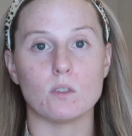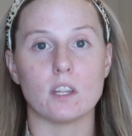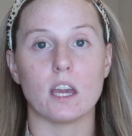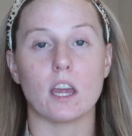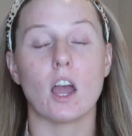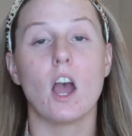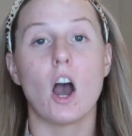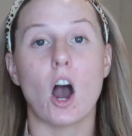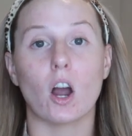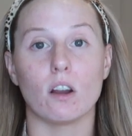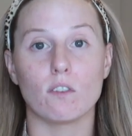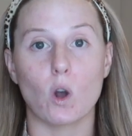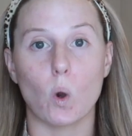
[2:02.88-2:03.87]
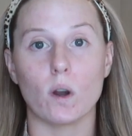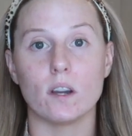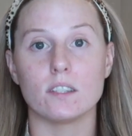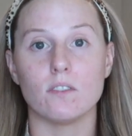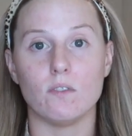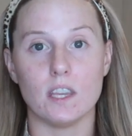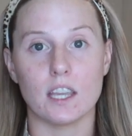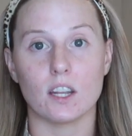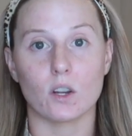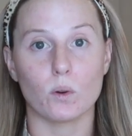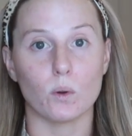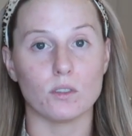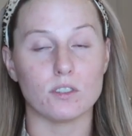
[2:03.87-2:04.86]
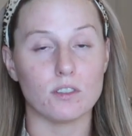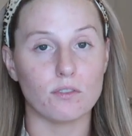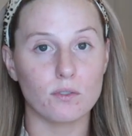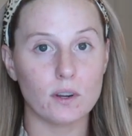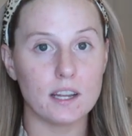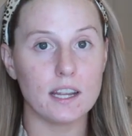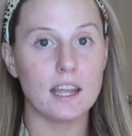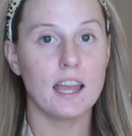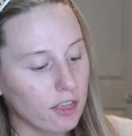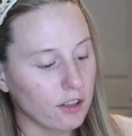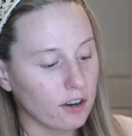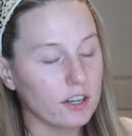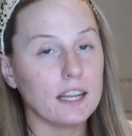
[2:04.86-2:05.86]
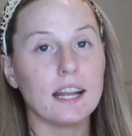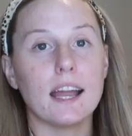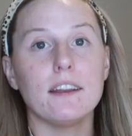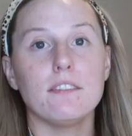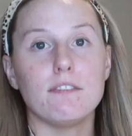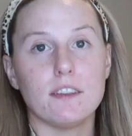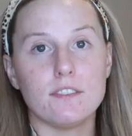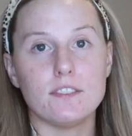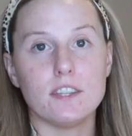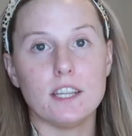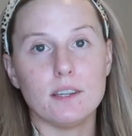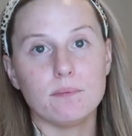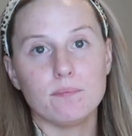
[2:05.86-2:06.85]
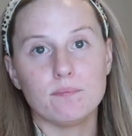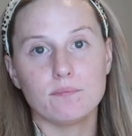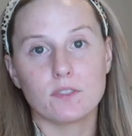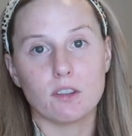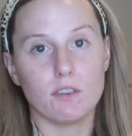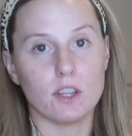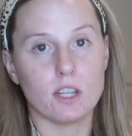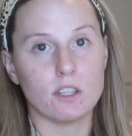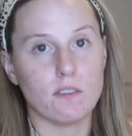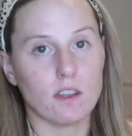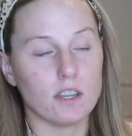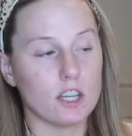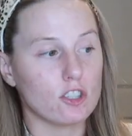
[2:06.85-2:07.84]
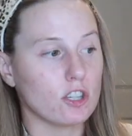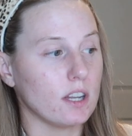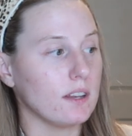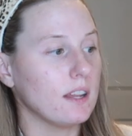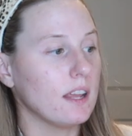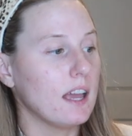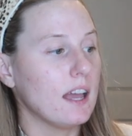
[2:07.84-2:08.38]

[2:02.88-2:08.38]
using are of course vegan and cruelty free. $39.50 for this foundation.